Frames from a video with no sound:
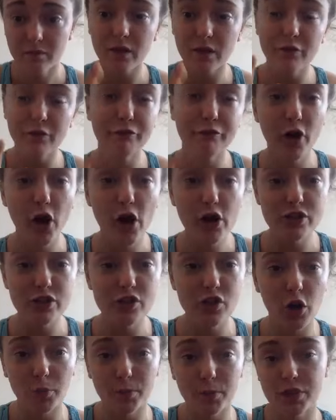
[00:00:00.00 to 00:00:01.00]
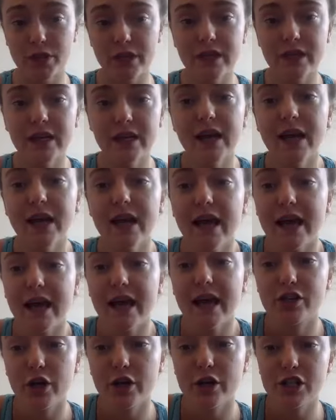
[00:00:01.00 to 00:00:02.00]
First option
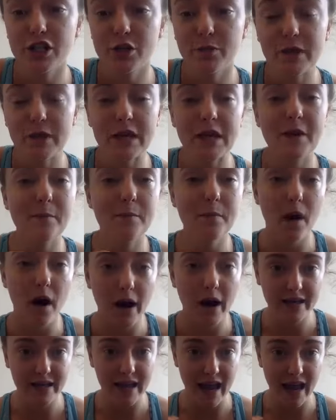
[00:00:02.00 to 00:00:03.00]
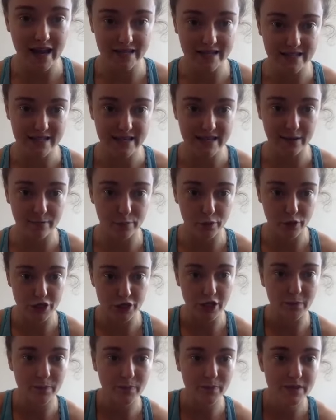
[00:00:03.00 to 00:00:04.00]
is going to be pike handstand
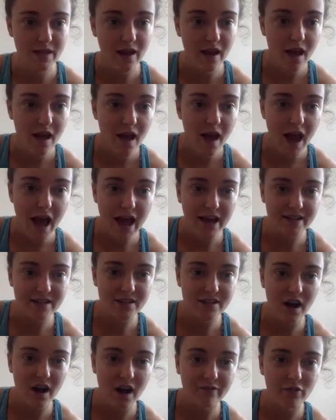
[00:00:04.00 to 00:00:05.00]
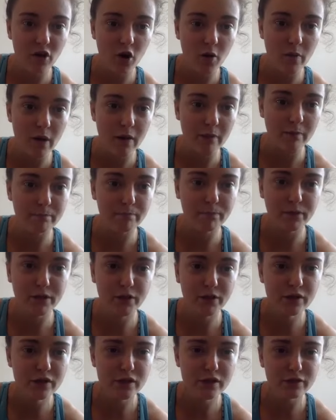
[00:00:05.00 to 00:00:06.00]
push-ups. And I've got my
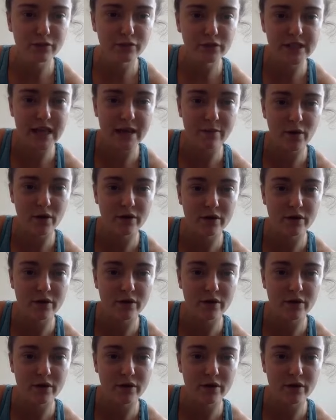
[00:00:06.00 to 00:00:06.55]
beautiful demo,